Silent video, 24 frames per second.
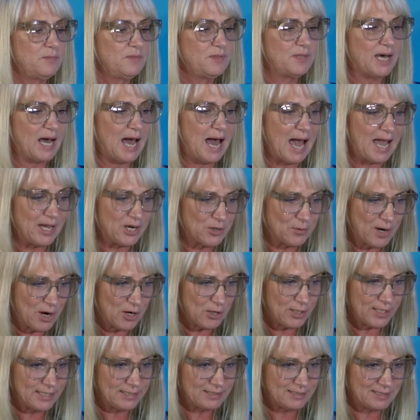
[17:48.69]
the
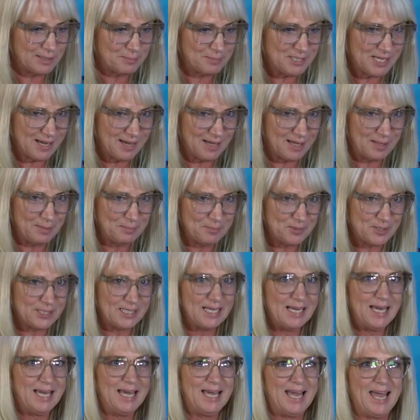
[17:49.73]
hierarchy sometimes,
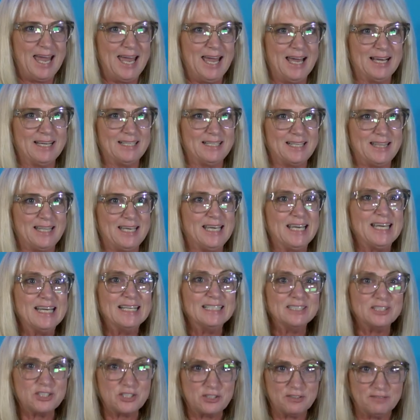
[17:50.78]
and the
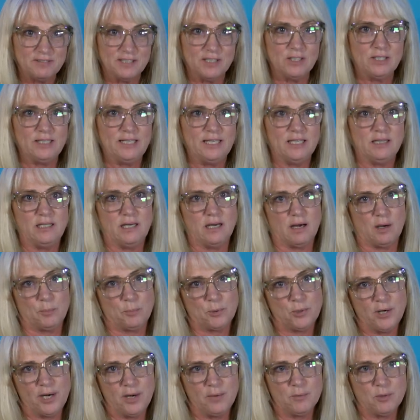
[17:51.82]
incivility in the
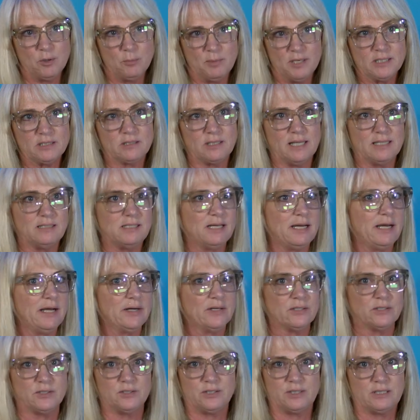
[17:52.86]
operating room has led to
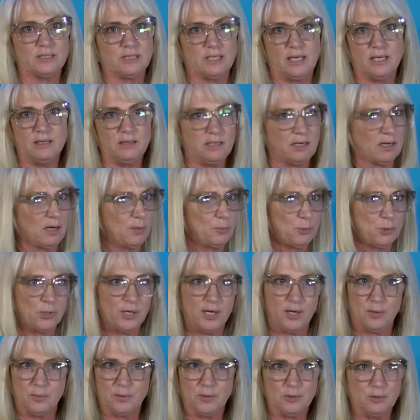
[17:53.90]
errors in the
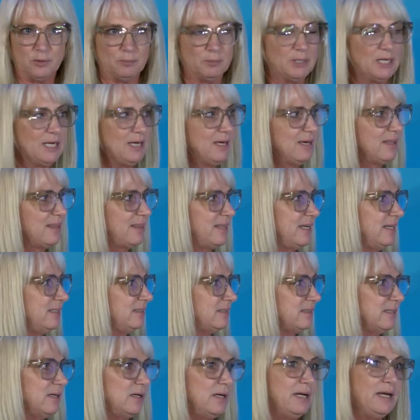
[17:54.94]
operating room.
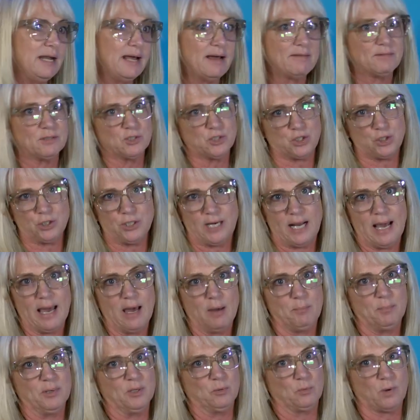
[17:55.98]
Things that never should
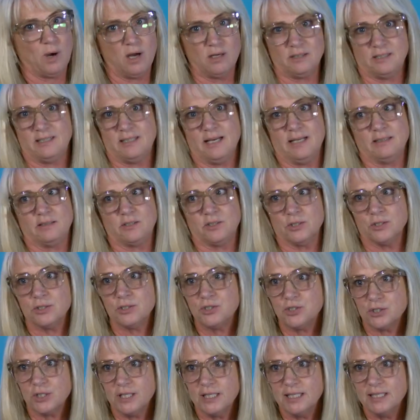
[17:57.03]
happen, wrong site
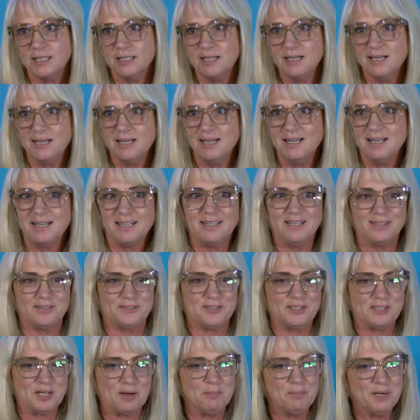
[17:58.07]
surgery, that if
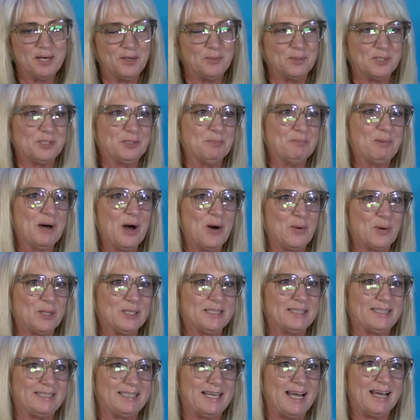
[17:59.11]
somebody was empowered
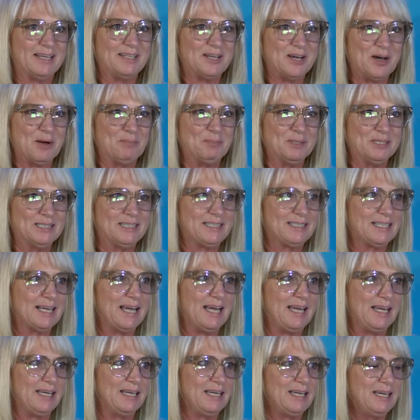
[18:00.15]
to stand up and
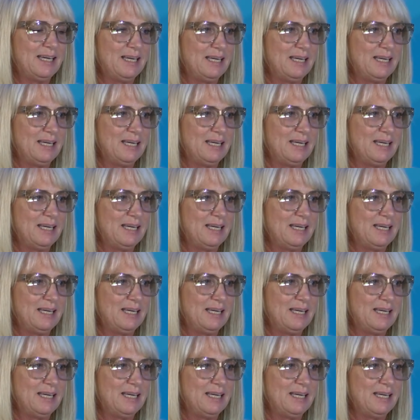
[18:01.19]
say